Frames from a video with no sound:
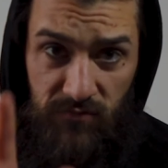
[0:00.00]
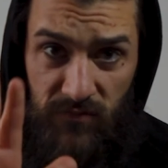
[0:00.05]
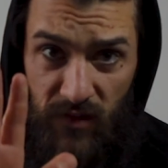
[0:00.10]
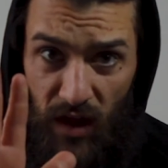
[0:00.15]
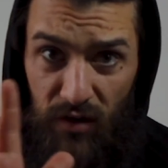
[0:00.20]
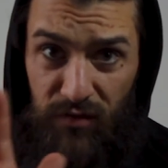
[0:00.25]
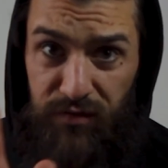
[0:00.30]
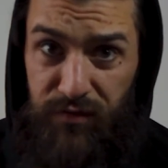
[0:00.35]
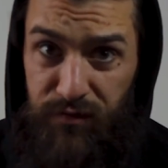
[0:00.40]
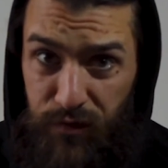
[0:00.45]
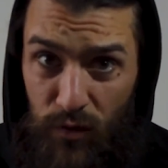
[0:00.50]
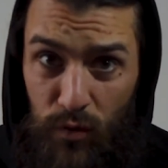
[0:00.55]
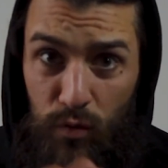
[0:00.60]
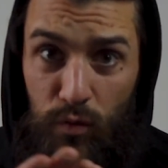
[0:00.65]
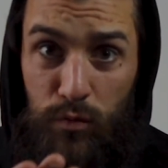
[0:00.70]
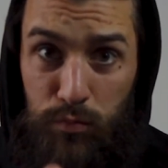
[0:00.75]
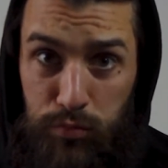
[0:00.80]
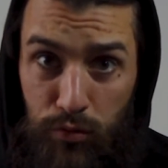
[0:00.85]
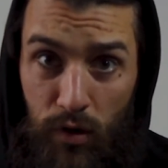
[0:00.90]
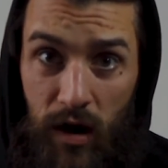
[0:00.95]
a
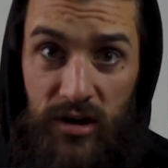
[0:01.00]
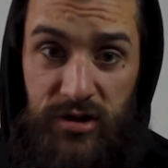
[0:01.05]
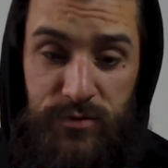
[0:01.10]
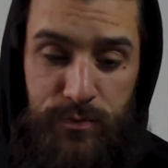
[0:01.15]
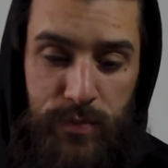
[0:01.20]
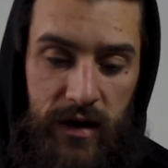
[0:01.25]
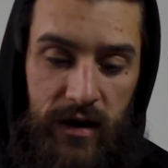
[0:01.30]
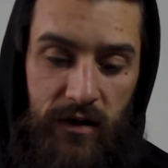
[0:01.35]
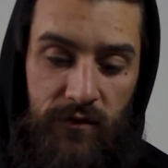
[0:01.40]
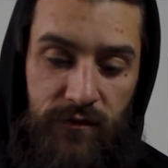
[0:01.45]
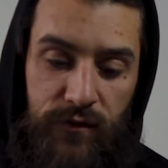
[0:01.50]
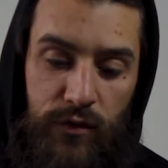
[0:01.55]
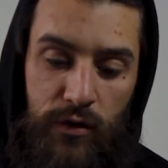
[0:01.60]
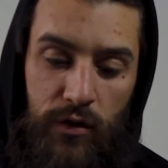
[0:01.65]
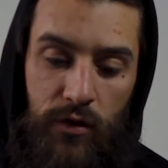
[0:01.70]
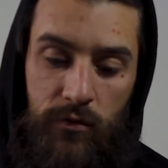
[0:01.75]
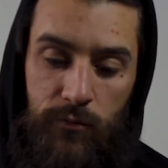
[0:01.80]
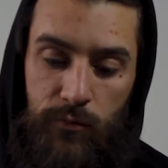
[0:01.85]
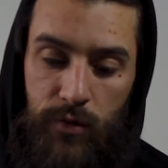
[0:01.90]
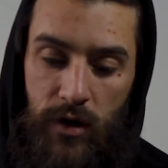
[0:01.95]
full brush pen, a
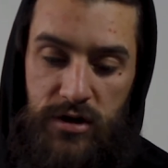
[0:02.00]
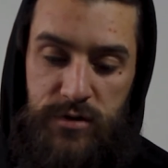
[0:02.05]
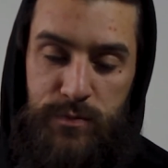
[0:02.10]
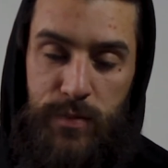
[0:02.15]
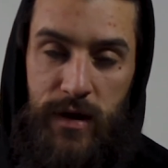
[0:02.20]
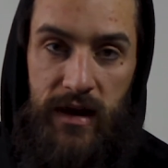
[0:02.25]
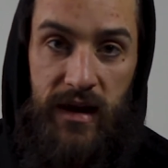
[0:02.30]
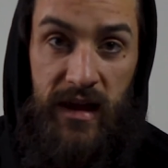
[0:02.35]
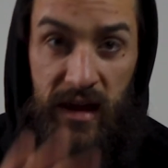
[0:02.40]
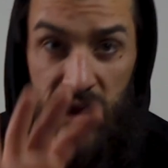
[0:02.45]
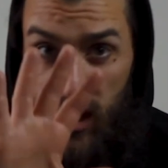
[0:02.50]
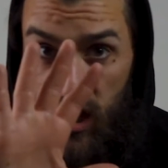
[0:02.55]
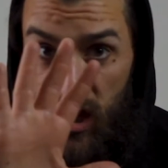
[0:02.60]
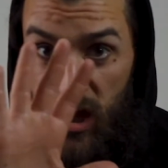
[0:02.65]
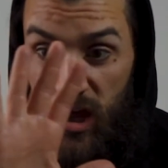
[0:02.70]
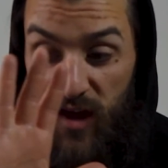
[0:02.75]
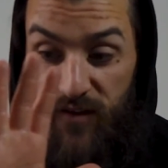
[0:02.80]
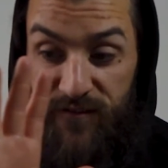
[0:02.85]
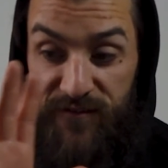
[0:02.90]
full-on brush pen.